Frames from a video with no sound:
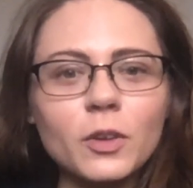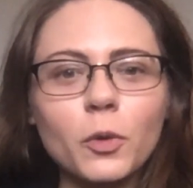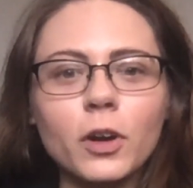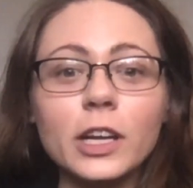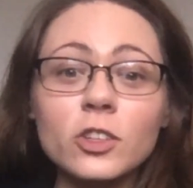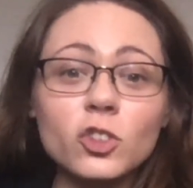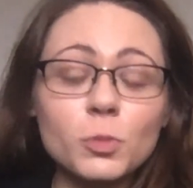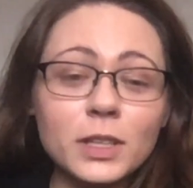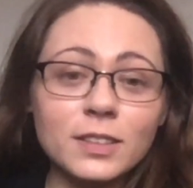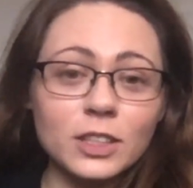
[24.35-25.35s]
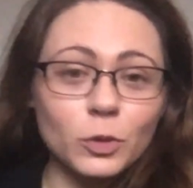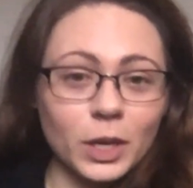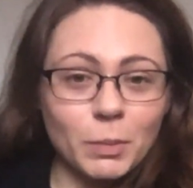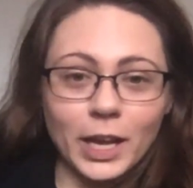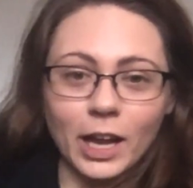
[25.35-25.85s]
or instruments that you
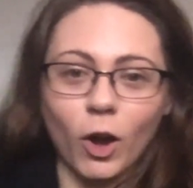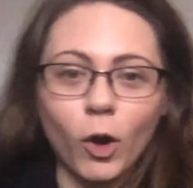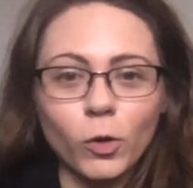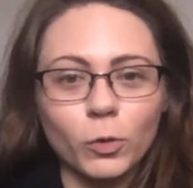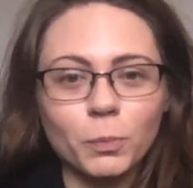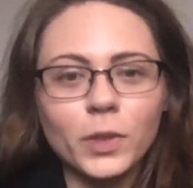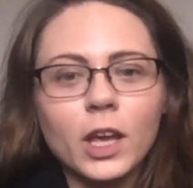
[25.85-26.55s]
can make at home,